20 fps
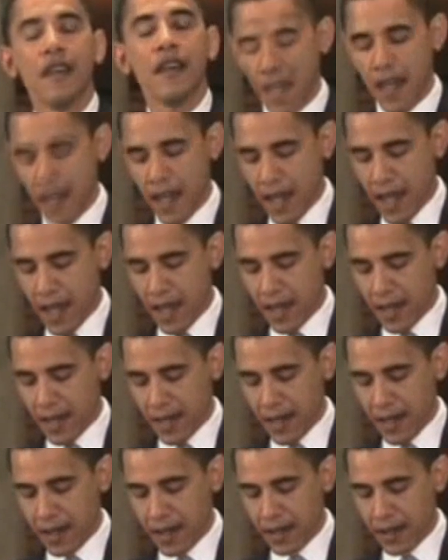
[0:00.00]
and
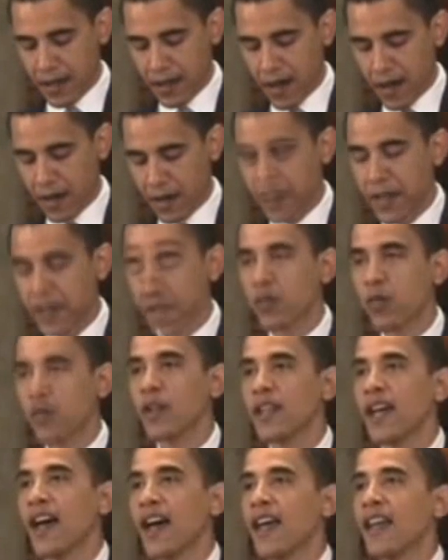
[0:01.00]
his arguments
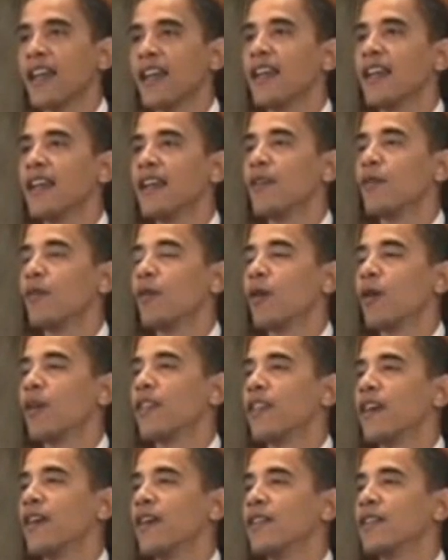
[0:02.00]
were not
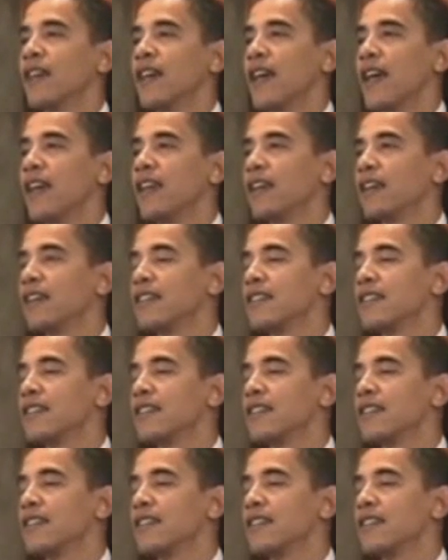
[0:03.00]
worth entertaining.